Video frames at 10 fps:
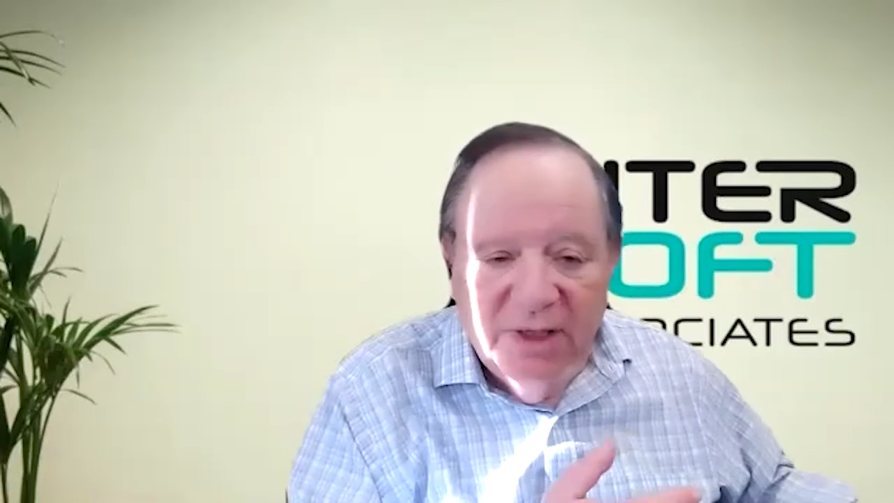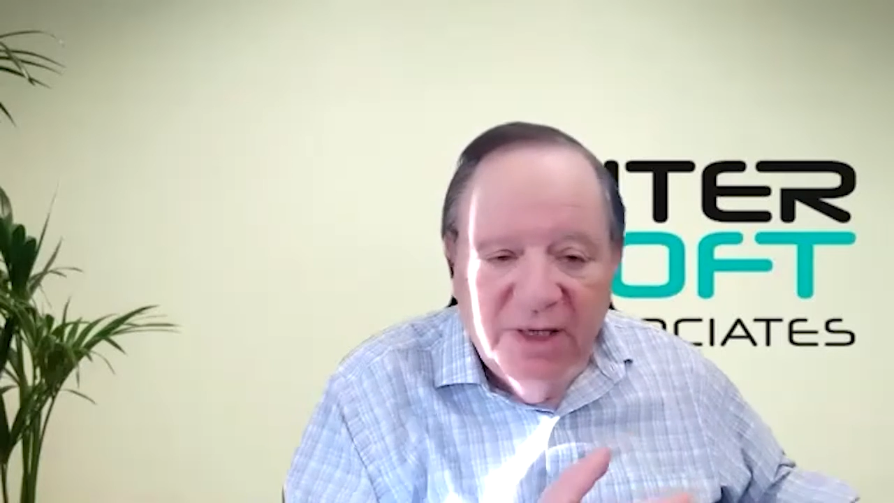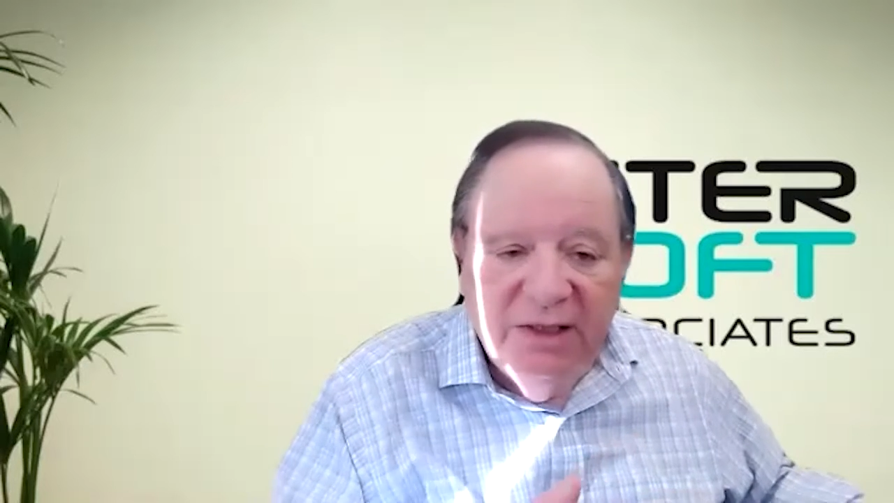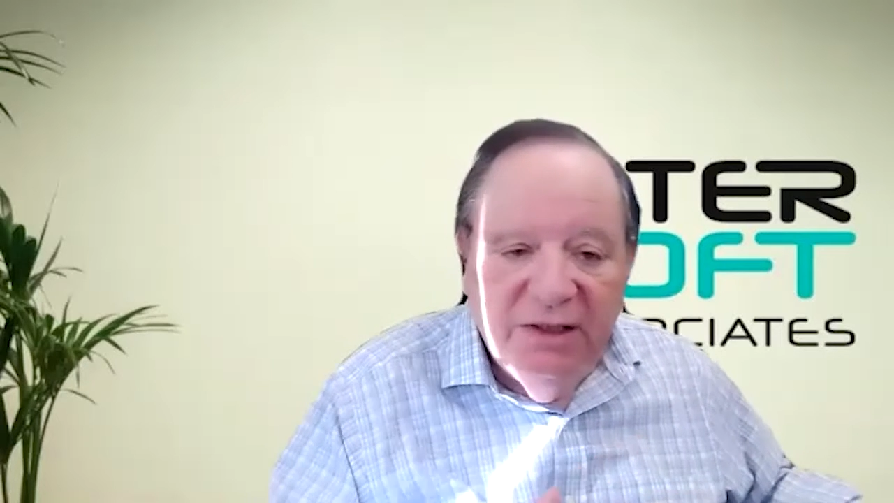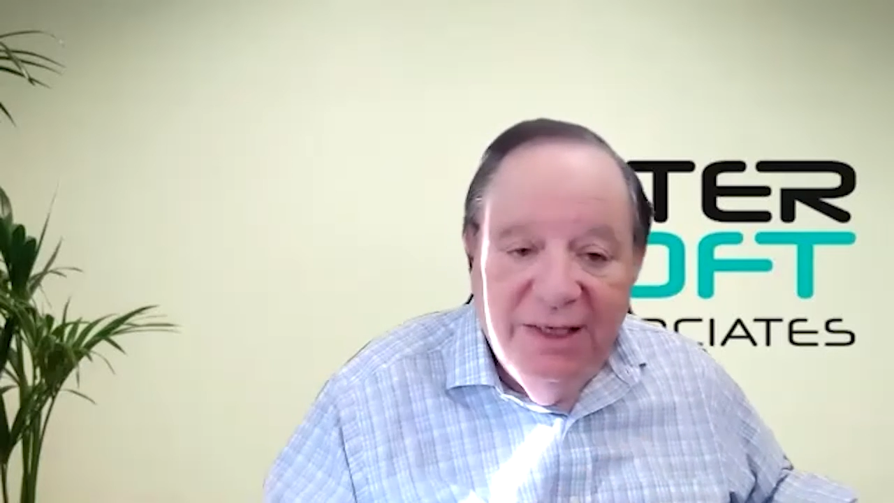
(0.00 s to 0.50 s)

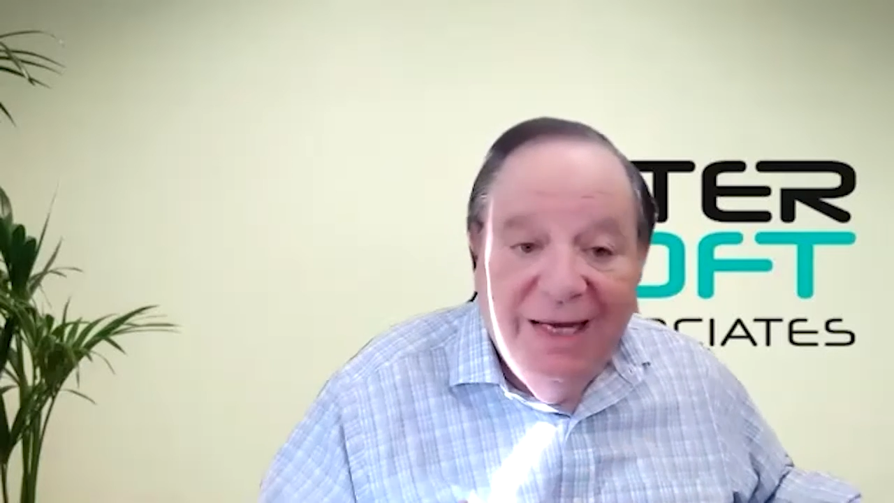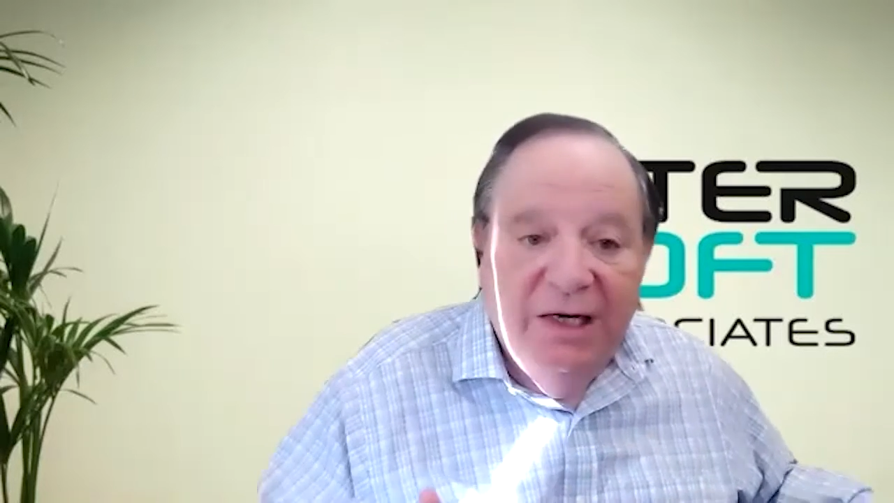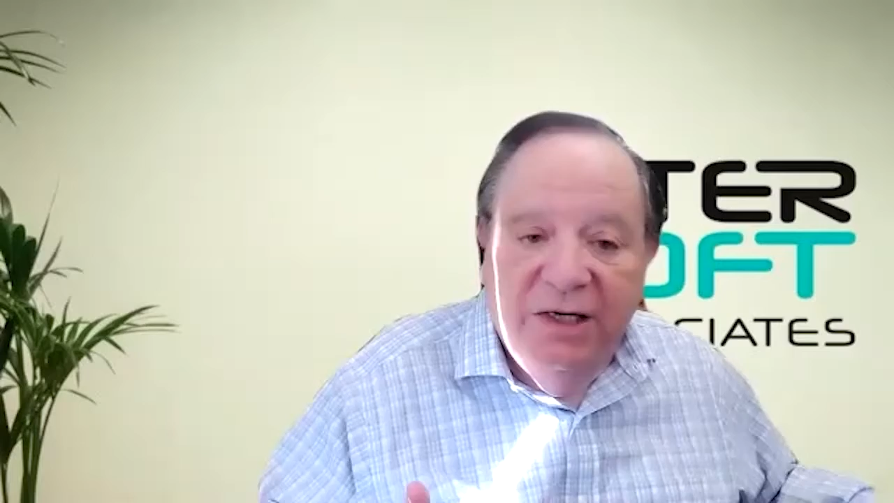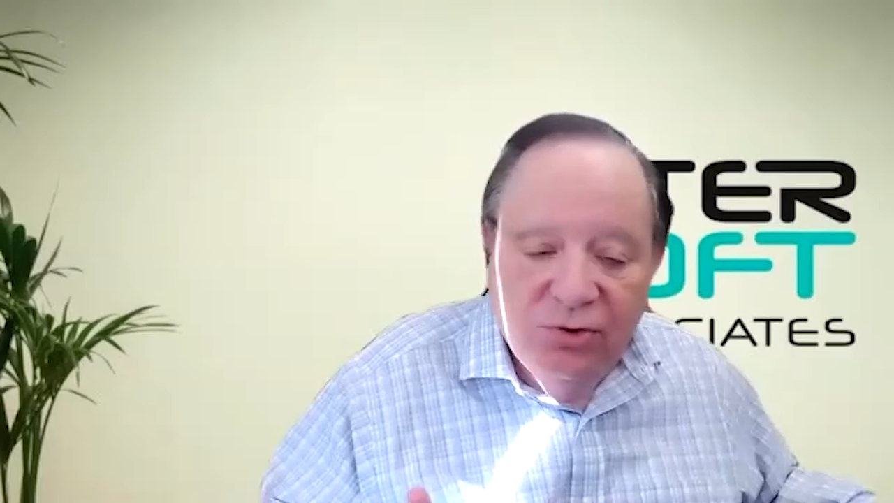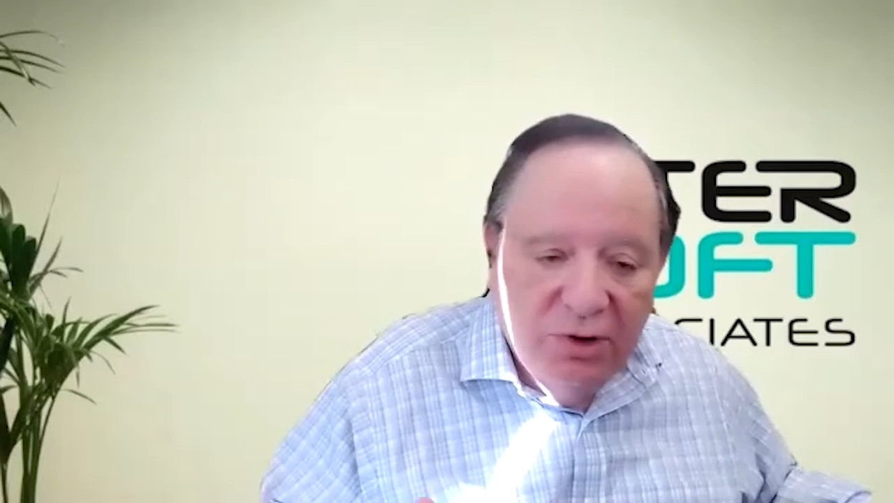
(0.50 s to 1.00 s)

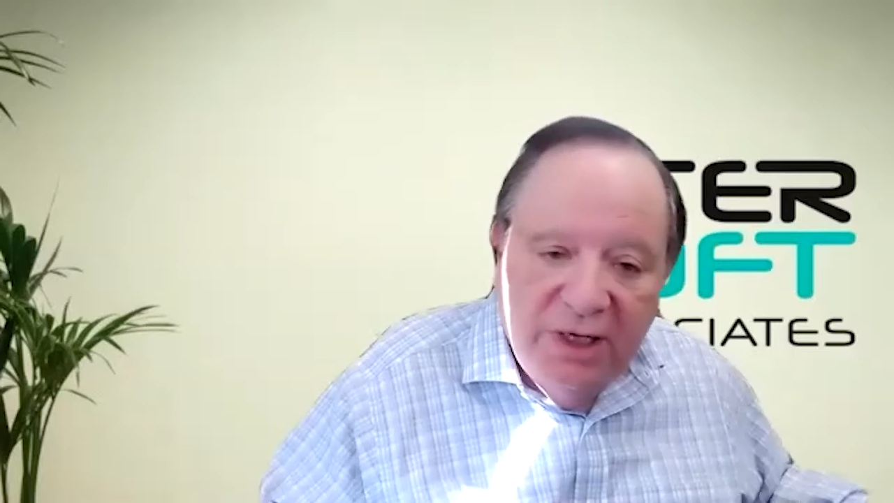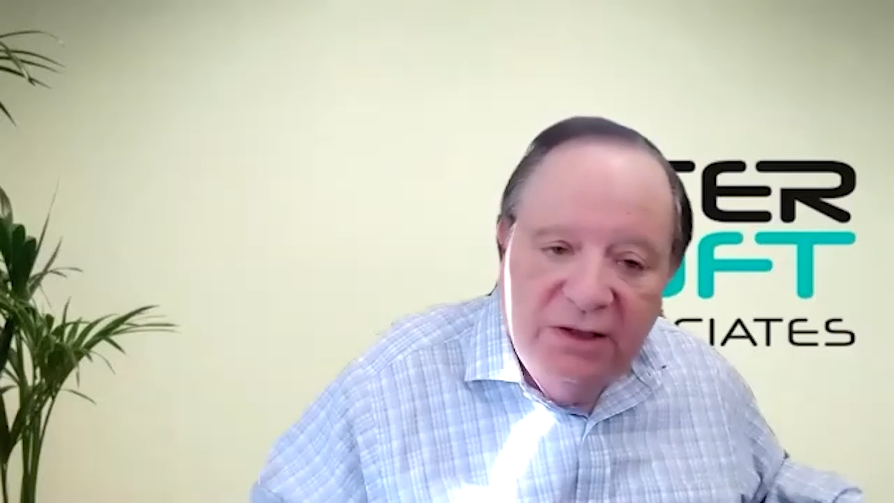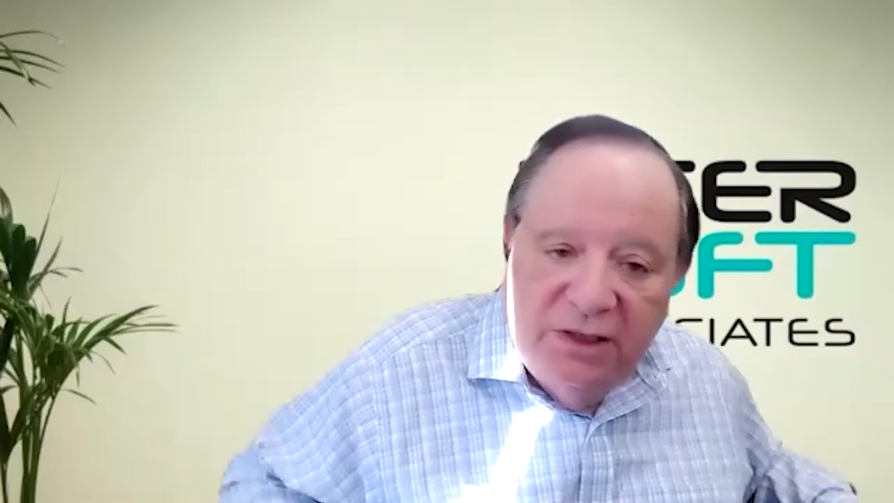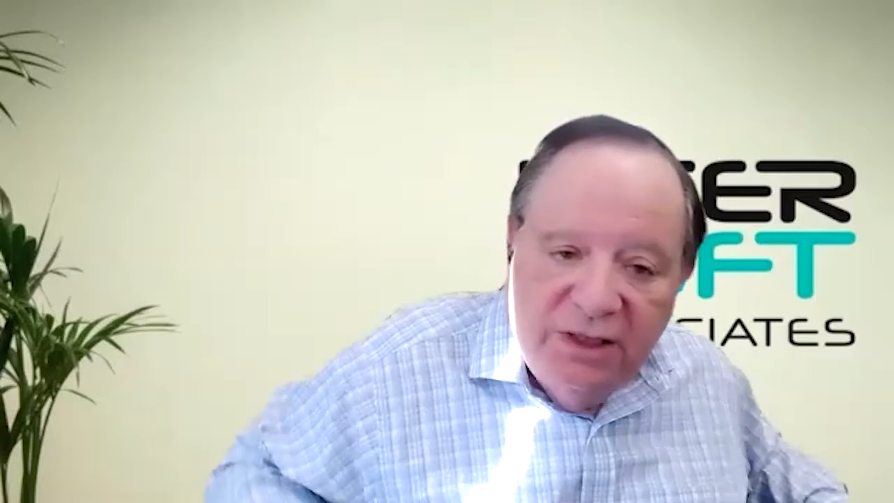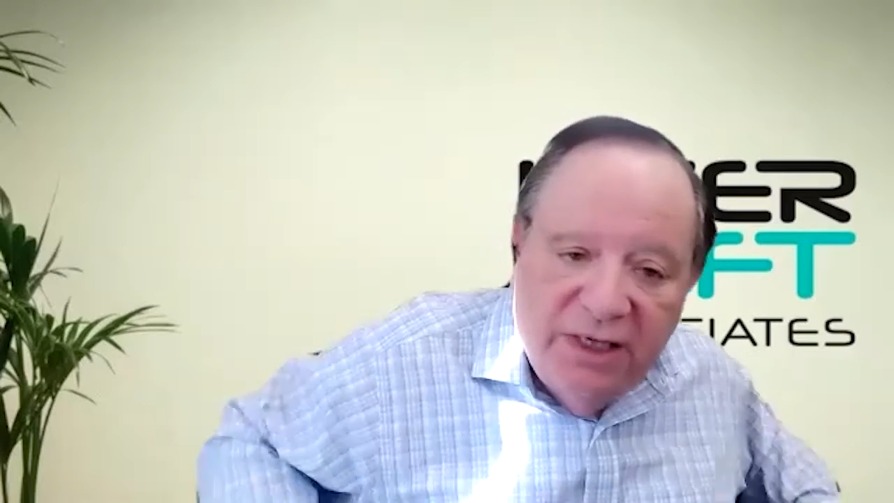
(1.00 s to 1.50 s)
1980s or
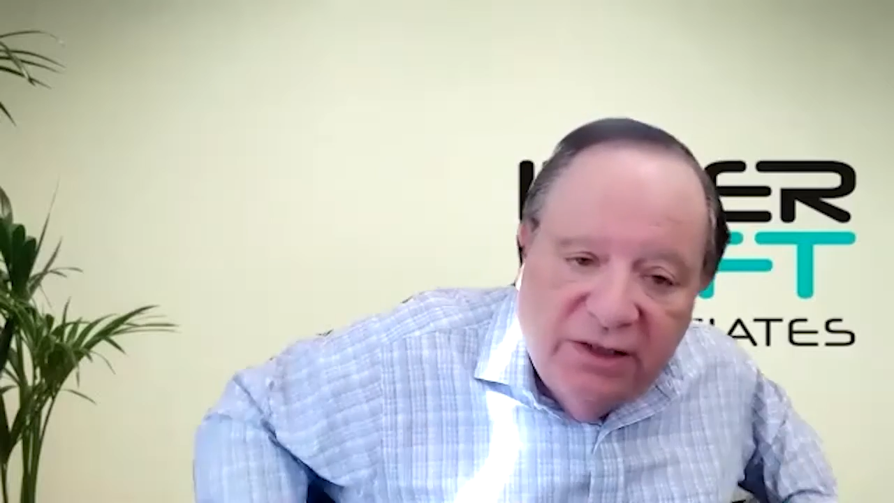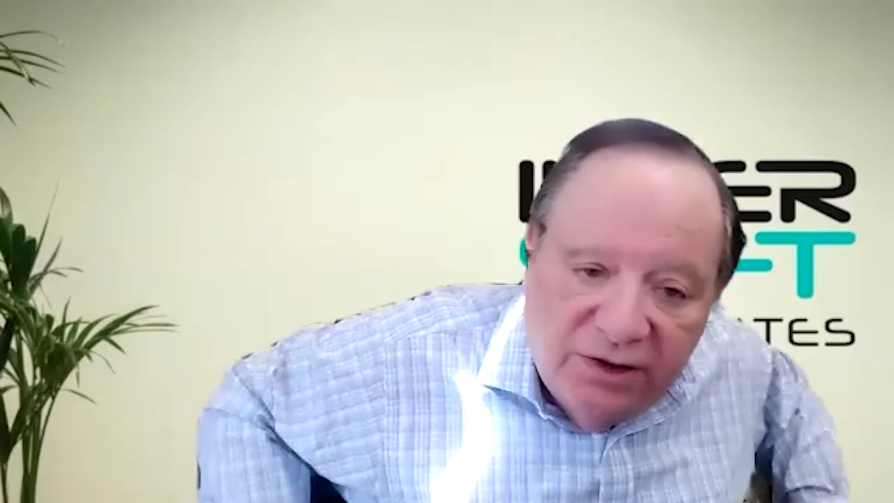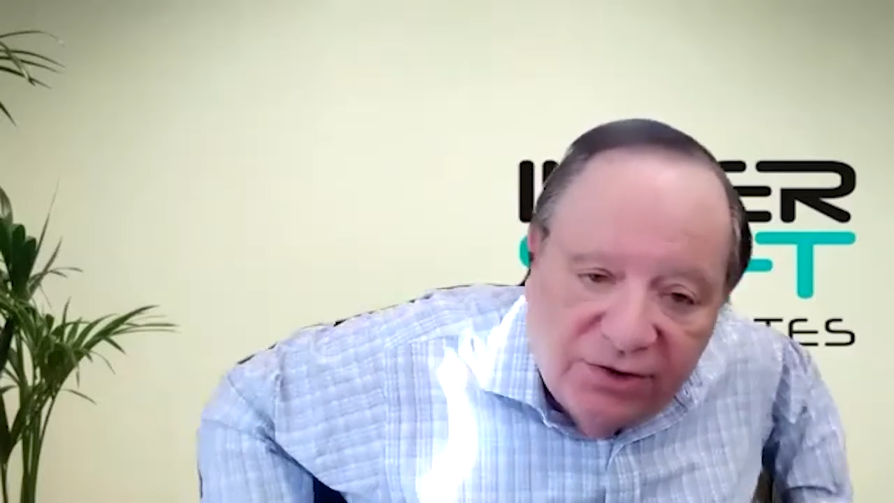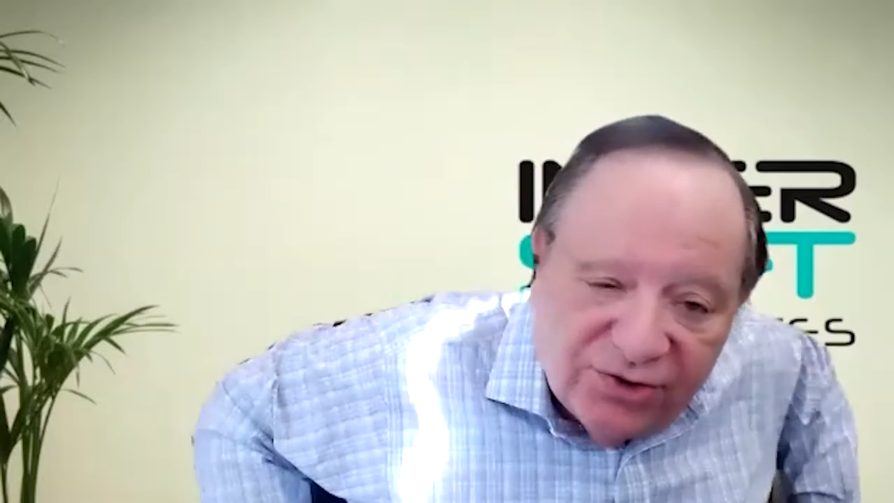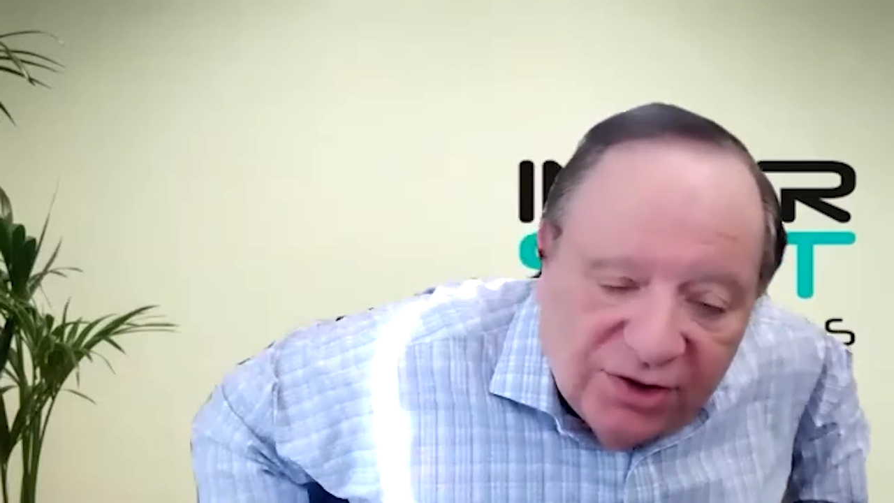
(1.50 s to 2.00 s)

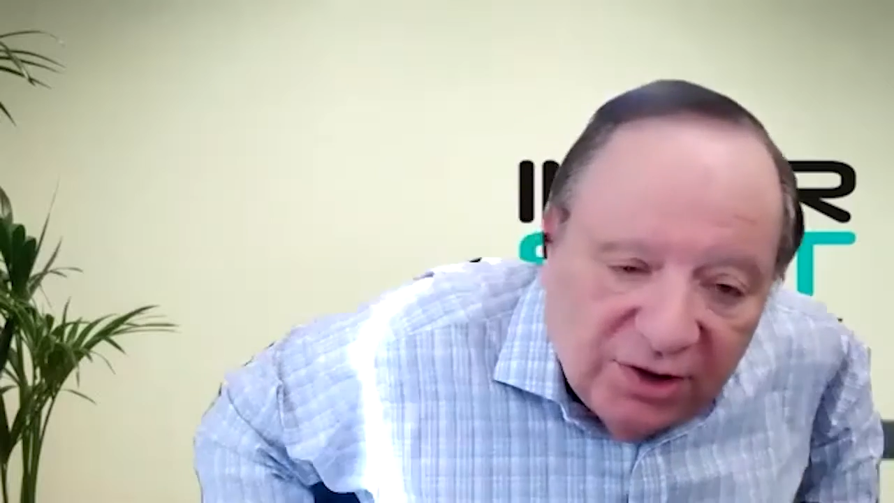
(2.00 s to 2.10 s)
1990s,